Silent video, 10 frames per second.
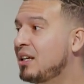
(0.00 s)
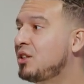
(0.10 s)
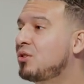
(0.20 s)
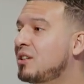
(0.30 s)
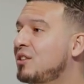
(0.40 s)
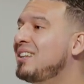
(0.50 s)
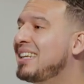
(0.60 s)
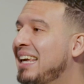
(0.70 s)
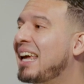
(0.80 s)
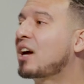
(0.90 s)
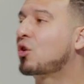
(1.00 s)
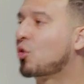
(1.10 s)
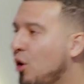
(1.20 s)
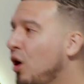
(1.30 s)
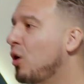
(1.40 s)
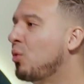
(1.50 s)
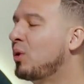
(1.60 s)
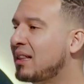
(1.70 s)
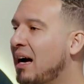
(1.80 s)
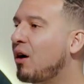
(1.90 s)
You literally can't grow
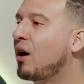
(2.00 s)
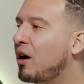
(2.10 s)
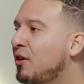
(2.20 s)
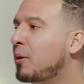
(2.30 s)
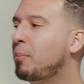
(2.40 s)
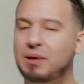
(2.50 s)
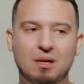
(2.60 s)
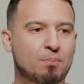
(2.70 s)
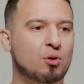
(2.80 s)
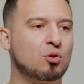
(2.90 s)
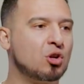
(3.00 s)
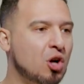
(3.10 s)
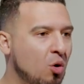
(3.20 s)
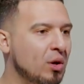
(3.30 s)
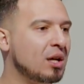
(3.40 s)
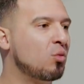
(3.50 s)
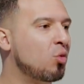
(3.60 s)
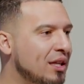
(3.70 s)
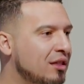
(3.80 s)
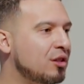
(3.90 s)
without other people
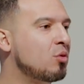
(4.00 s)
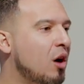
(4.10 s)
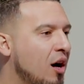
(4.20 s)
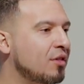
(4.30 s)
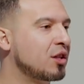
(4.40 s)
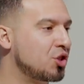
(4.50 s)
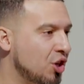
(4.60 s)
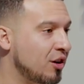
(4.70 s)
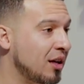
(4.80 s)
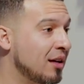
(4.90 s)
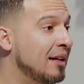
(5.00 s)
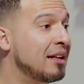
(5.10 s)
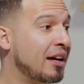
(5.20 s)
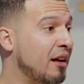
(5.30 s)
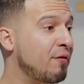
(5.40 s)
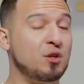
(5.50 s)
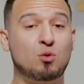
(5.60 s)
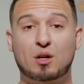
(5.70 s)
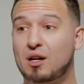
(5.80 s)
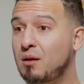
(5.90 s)
going with you on the journey. Like if
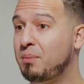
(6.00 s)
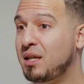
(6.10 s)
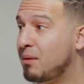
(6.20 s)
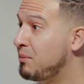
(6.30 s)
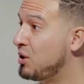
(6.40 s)
you were going to be a